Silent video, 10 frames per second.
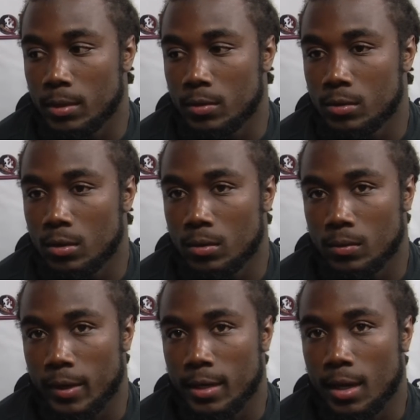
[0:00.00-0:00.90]
And, you know,
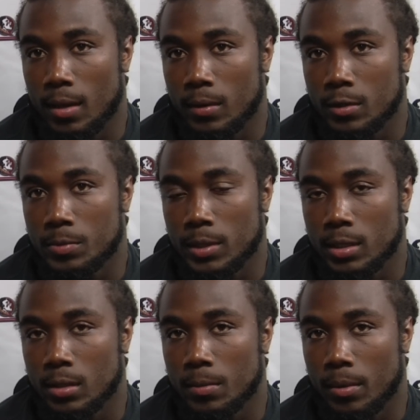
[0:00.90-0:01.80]
right now he's playing
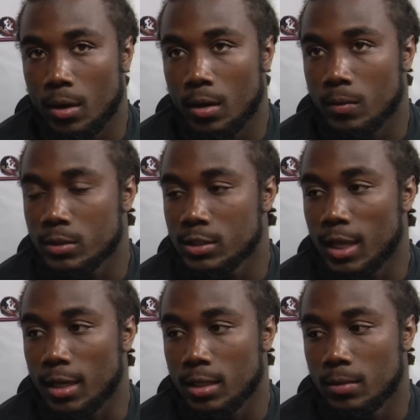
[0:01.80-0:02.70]
up the part. We just got
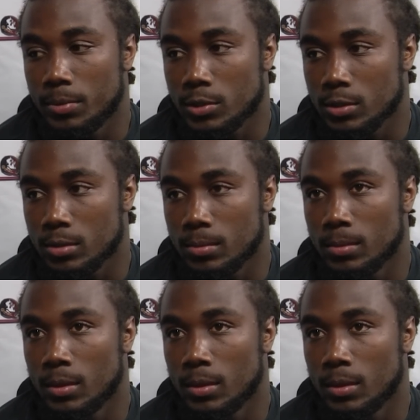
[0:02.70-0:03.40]
to keep pushing him.